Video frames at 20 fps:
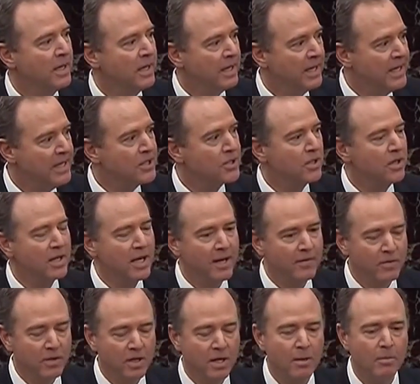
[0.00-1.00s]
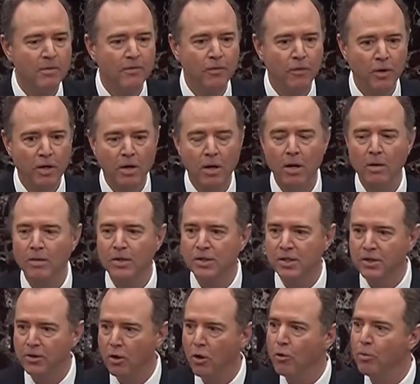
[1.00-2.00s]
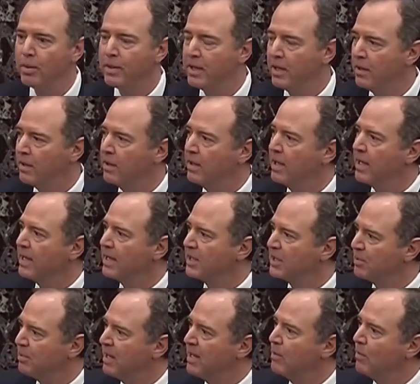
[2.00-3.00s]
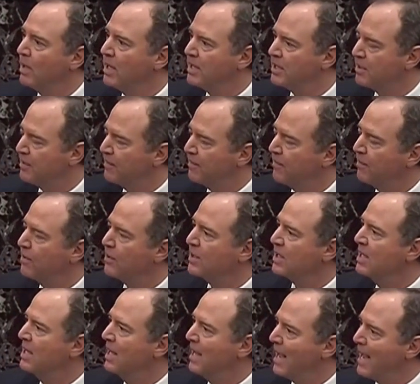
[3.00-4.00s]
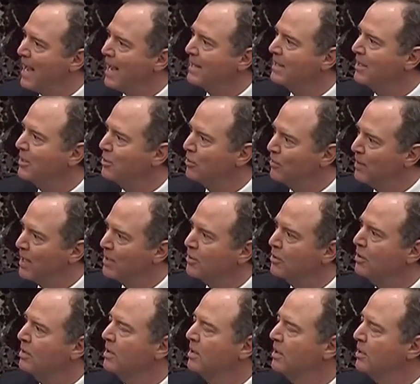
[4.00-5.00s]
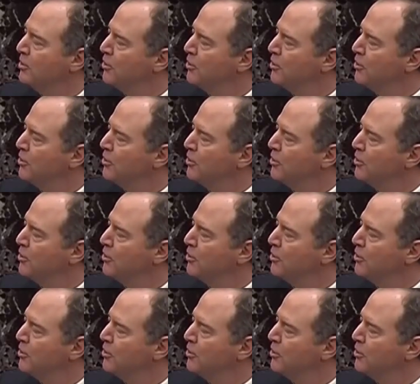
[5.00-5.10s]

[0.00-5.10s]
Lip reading: he's going to have to come before Congress in an open hearing and explain why he's the first acting director